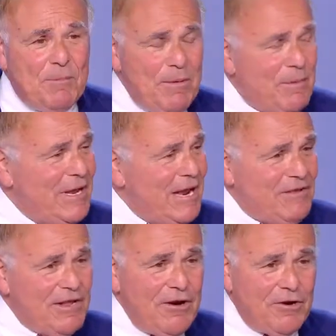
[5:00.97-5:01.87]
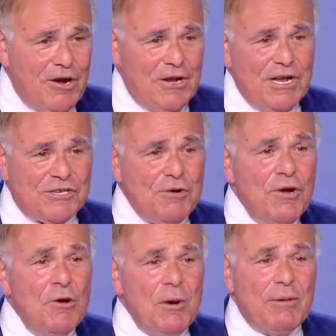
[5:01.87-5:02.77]
We believed in their goodness.
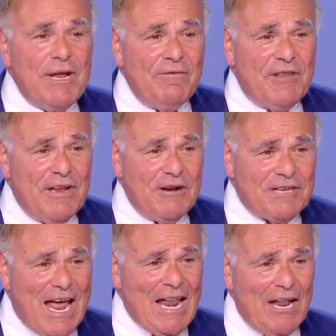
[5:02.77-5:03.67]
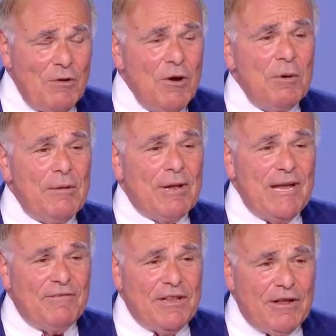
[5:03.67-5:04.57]
We believed in their talent. We
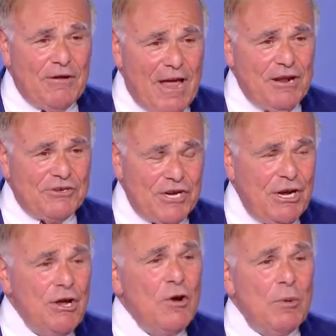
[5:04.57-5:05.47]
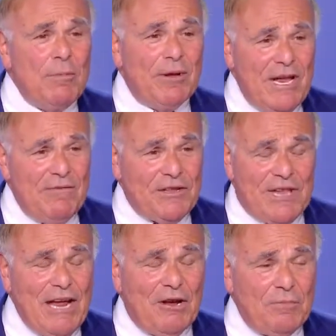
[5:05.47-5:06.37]
believed in their energy. We believed that
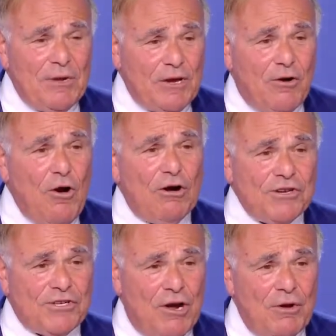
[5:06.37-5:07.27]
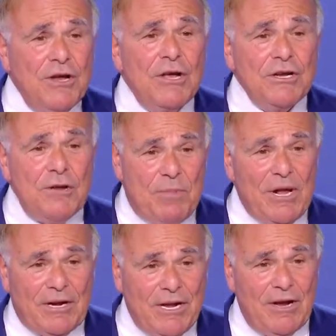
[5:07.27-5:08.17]
they could be the cornerstone to
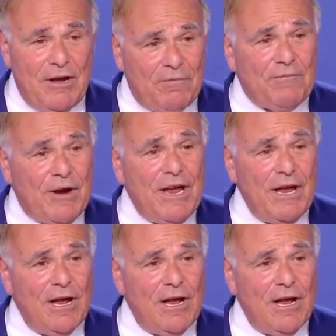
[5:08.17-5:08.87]
building a free